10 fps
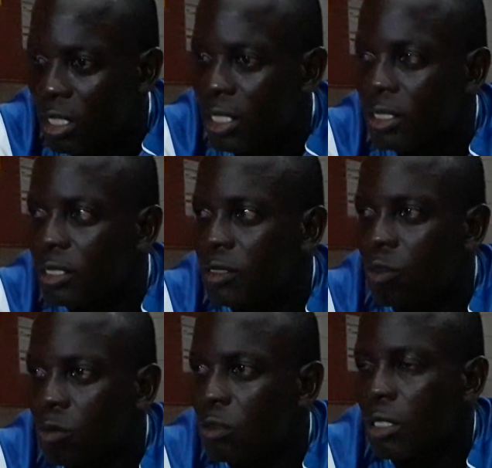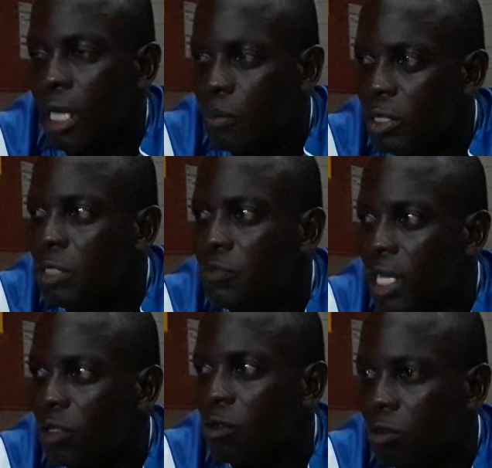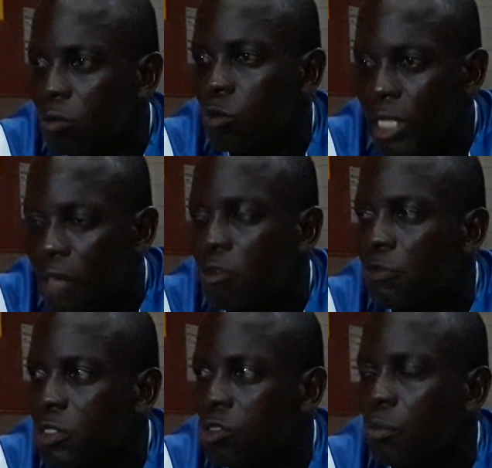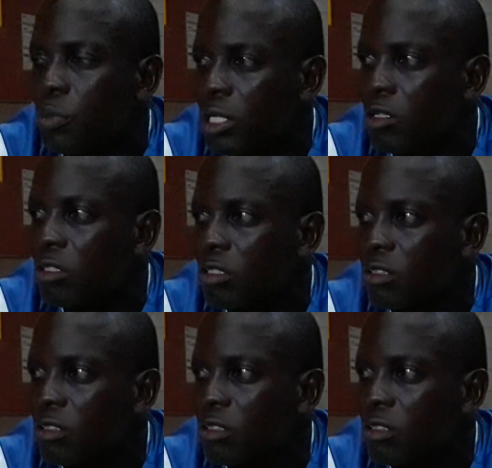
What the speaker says: And, I believe that we have a future player.